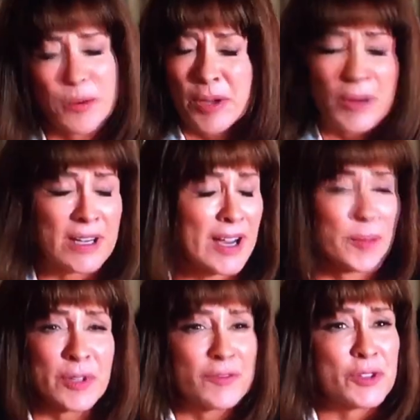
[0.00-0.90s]
Okay, wait,
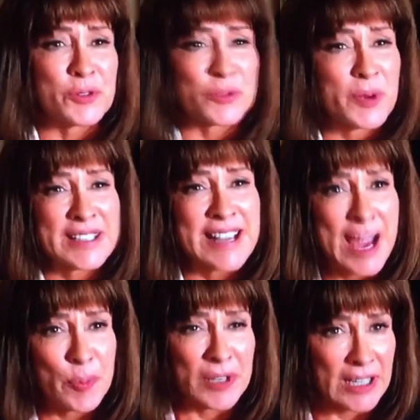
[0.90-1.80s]
I'm confused. What is
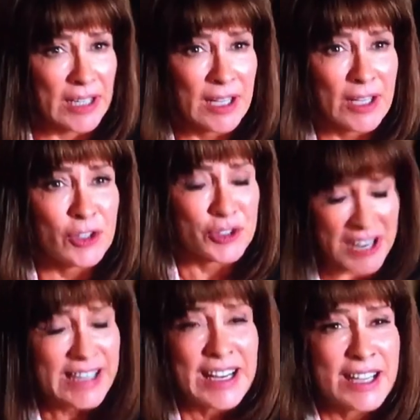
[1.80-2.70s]
happening? You're
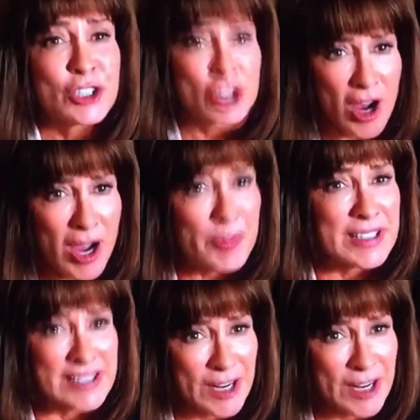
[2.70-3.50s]
taking a job in